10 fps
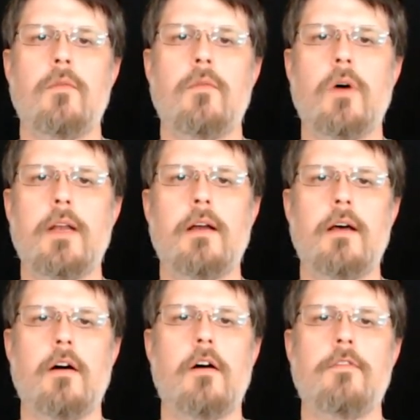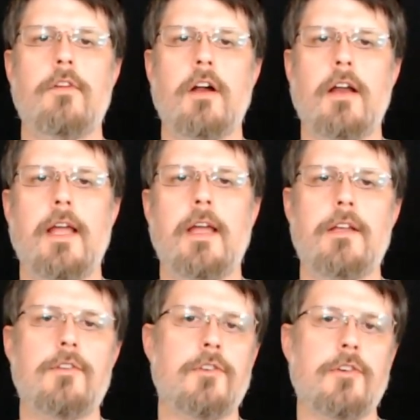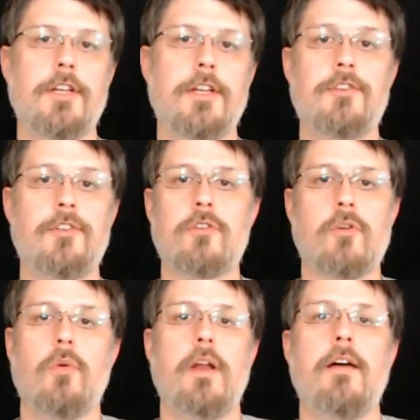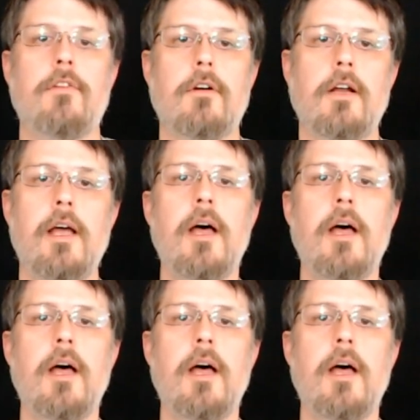and whatnot off of our hands or dishes or whatever.